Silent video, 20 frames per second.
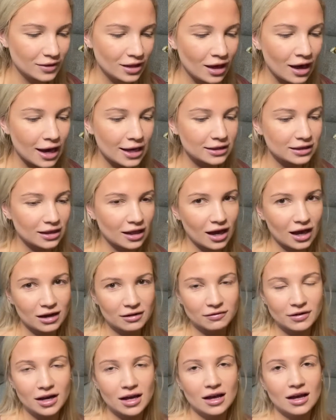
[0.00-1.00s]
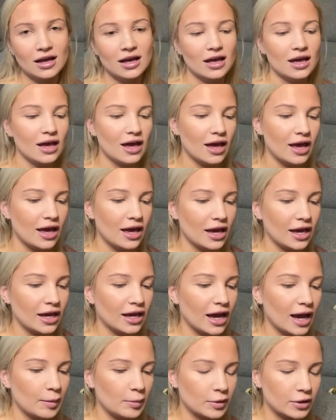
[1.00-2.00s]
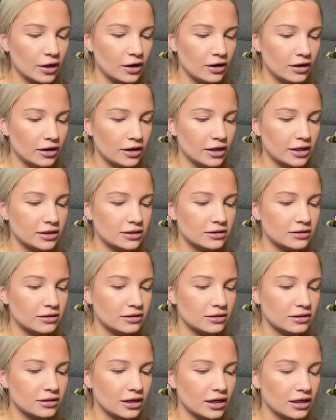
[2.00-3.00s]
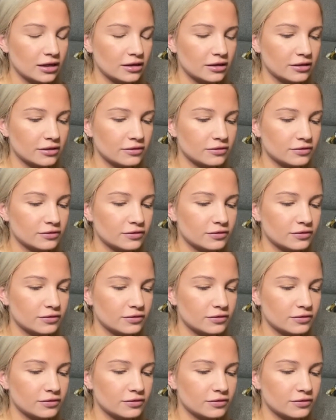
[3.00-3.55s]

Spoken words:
I love a apricot kind of